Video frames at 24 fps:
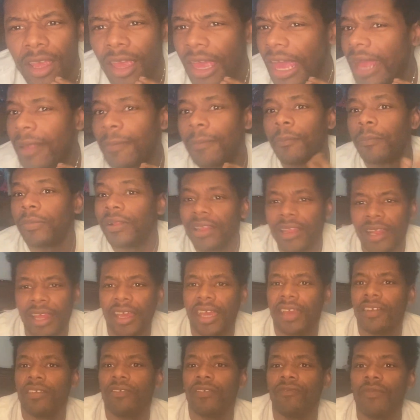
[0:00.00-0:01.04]
and
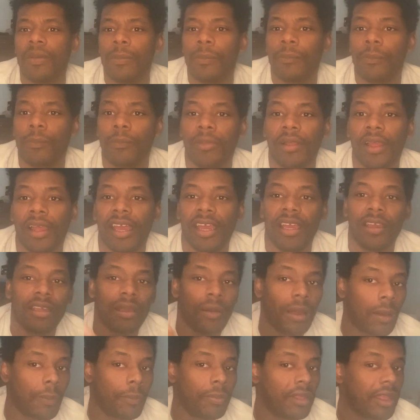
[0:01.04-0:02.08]
playing
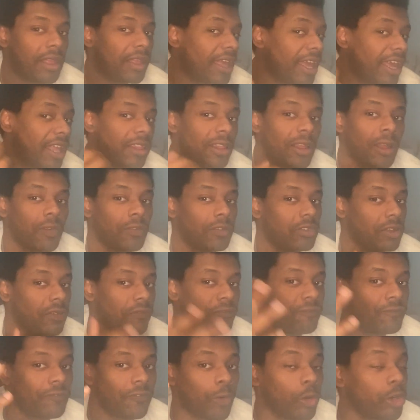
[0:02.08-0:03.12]
Halo till
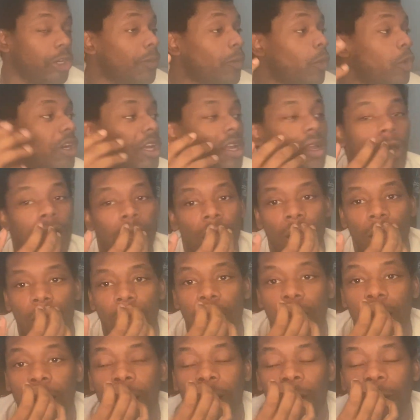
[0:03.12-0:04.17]
4 in the morning,
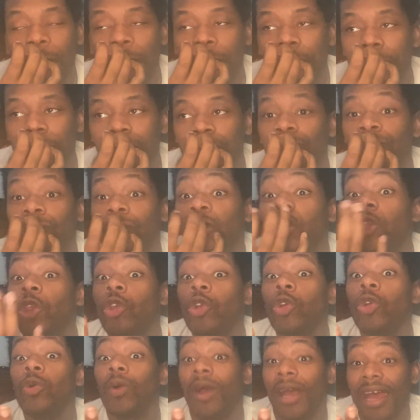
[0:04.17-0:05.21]

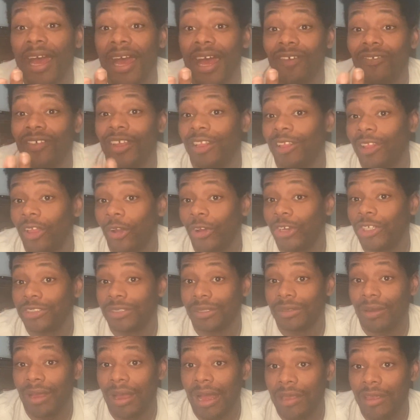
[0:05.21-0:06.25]
you have
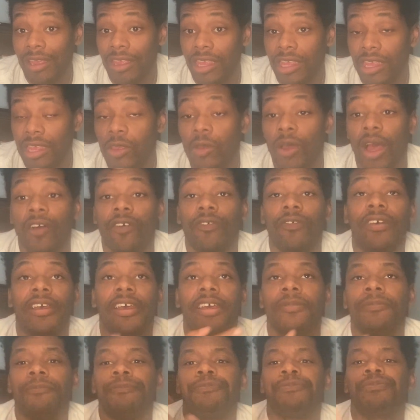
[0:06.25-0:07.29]

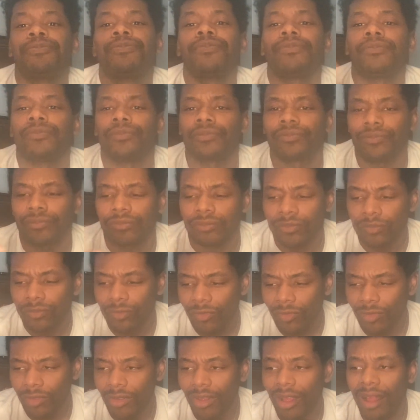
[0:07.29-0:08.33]
a
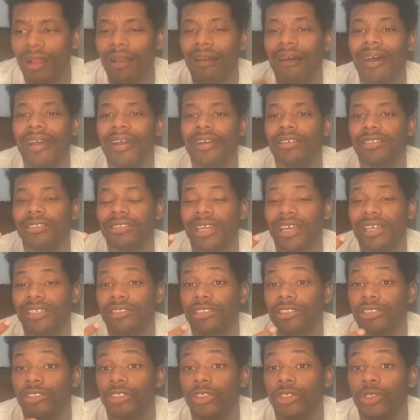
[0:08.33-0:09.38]
higher chance
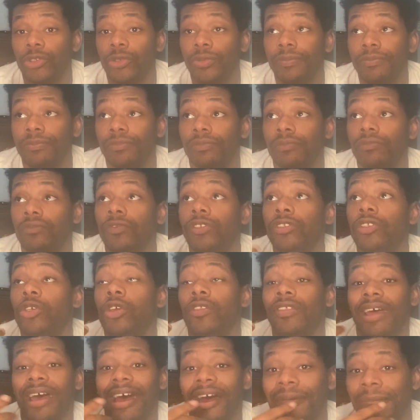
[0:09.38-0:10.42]
to do
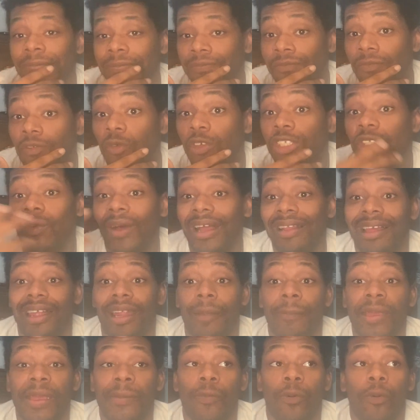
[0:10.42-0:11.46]
that. That's why a lot
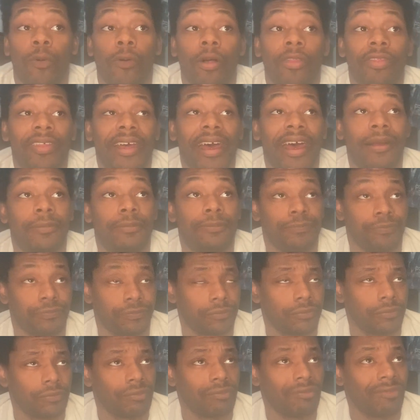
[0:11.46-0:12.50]
of people that
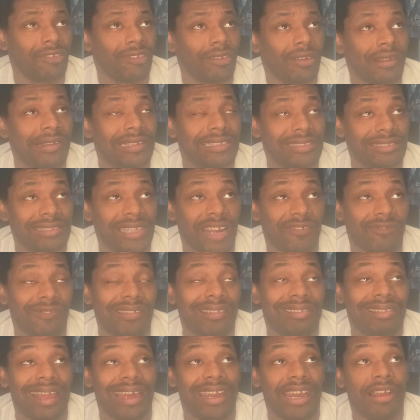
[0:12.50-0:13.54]
stand for
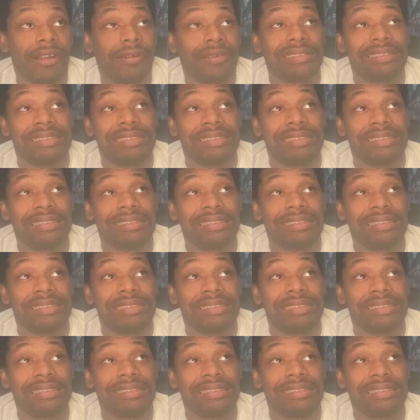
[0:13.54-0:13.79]
lighting